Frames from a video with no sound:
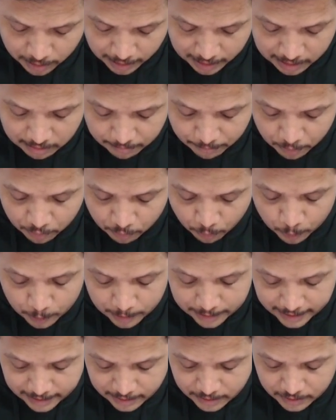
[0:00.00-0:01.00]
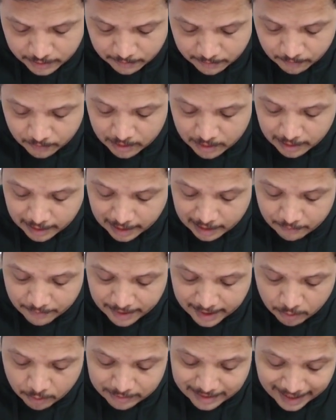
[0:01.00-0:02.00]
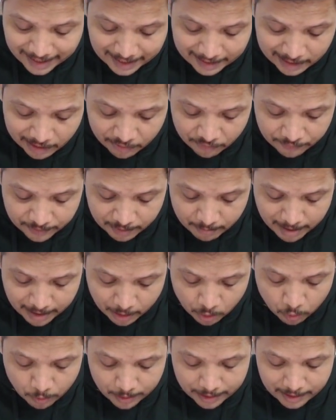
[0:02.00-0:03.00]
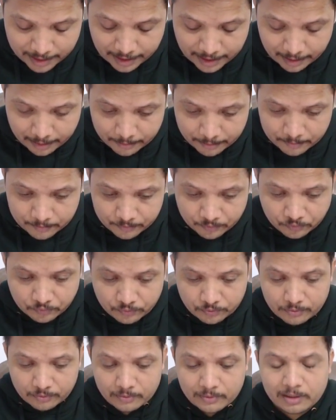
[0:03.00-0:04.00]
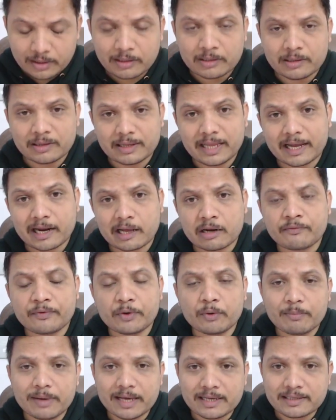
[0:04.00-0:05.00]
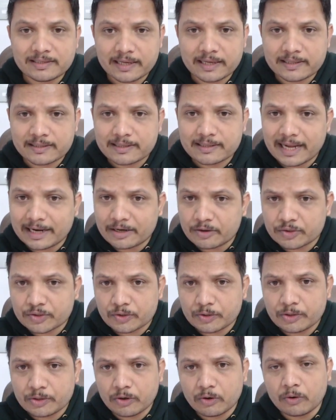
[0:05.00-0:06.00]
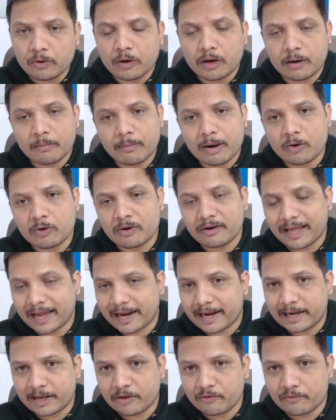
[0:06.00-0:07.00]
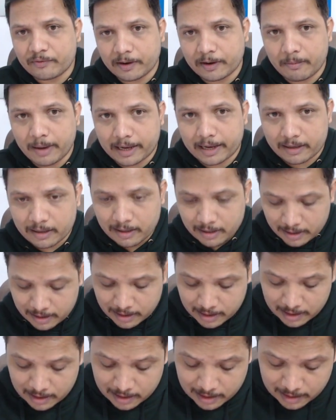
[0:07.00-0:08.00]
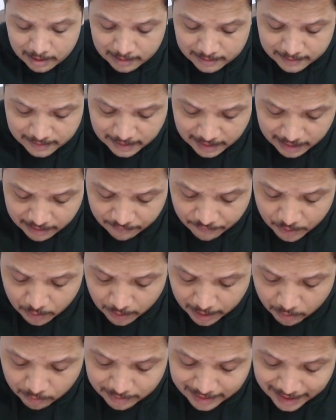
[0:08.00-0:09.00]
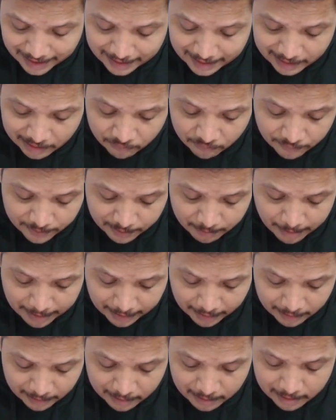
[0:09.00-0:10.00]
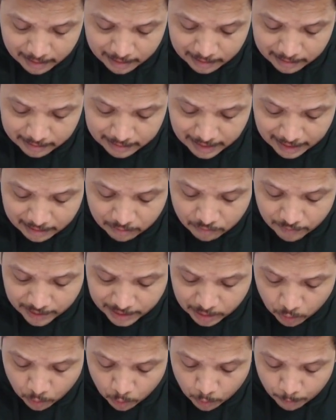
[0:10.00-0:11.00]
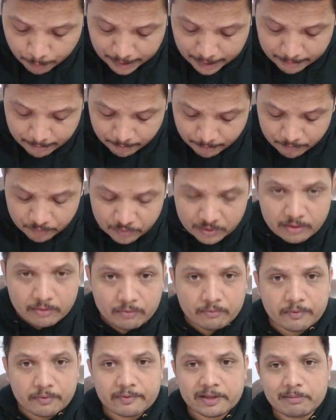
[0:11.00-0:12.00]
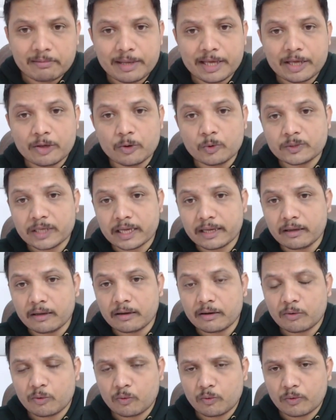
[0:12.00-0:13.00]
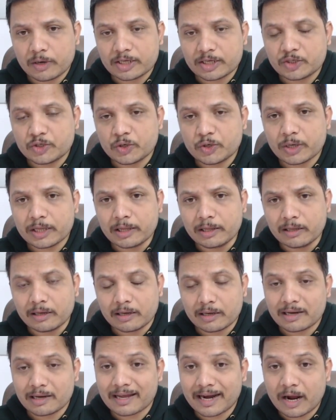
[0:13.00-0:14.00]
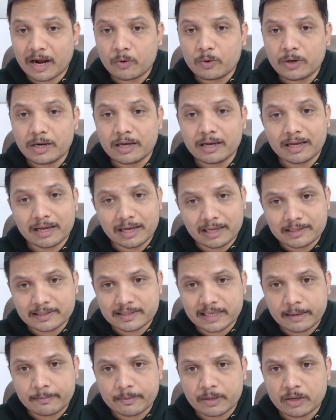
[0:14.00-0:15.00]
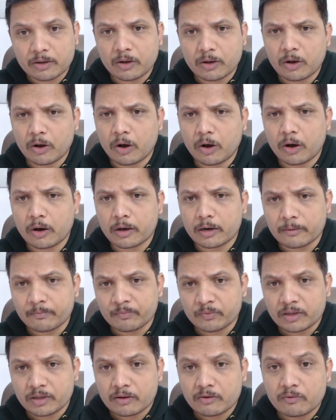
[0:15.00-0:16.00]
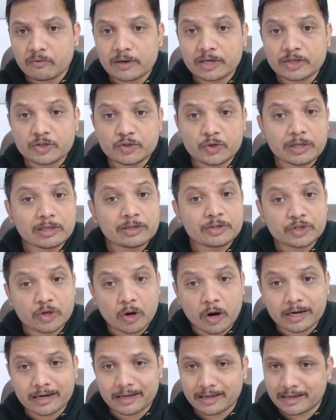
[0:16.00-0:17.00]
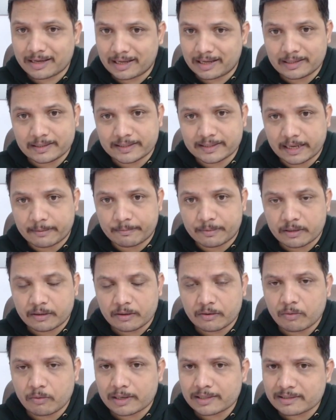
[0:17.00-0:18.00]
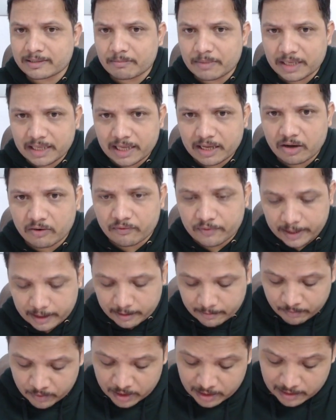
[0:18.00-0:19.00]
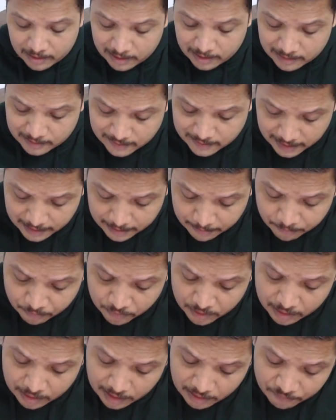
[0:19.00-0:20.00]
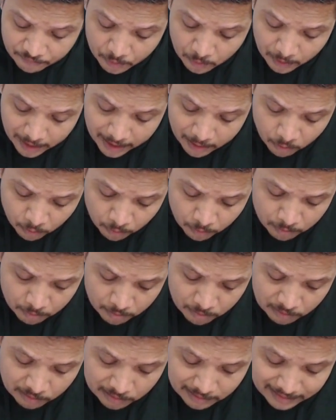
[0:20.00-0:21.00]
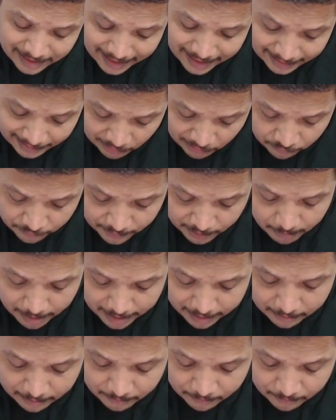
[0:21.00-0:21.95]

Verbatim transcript: input voltage and we have negative feedback over here. There are a few basics that you should know about negative feedback. See, if you have negative feedback, then with op-amp, we will be using virtual ground concept or virtual short concept. What is the meaning of it? See, if you have negative feedback